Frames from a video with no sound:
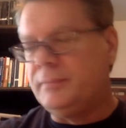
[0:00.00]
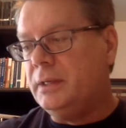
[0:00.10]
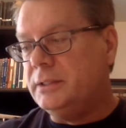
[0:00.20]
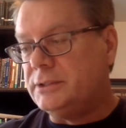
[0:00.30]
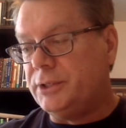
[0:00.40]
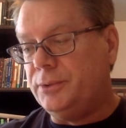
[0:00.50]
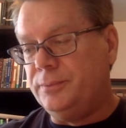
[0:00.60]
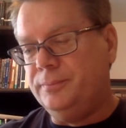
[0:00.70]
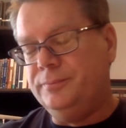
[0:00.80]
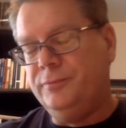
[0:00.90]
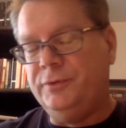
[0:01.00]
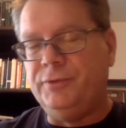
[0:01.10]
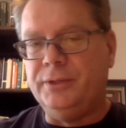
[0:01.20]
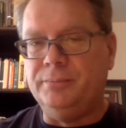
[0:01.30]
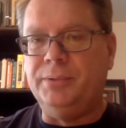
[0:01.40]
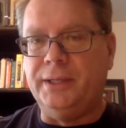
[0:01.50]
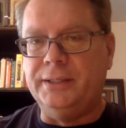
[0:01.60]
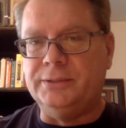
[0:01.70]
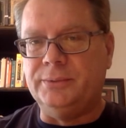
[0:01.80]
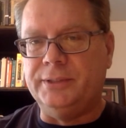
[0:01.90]
So Vivian
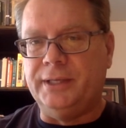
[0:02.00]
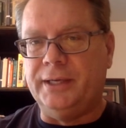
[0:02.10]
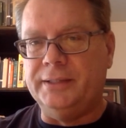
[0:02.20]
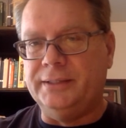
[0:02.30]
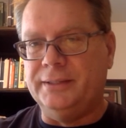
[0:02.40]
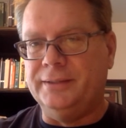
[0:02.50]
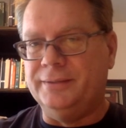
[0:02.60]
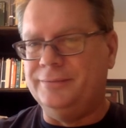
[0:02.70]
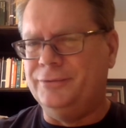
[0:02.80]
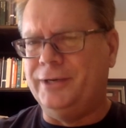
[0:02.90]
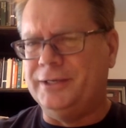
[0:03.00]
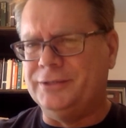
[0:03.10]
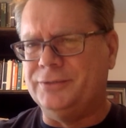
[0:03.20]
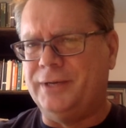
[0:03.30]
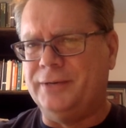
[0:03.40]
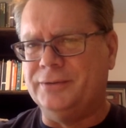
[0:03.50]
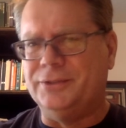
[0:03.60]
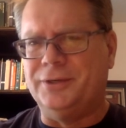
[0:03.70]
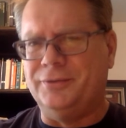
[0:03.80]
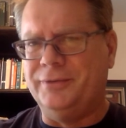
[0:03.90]
plays with the idea that grand rounds
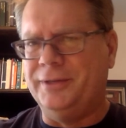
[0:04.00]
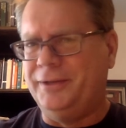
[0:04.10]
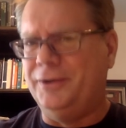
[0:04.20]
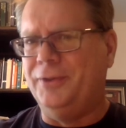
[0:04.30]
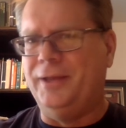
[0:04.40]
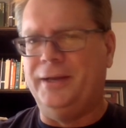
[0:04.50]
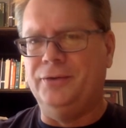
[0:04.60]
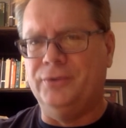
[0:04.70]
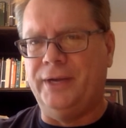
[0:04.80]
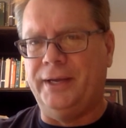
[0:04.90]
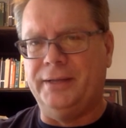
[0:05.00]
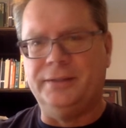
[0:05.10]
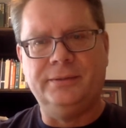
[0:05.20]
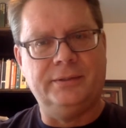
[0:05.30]
aren't really all that grand.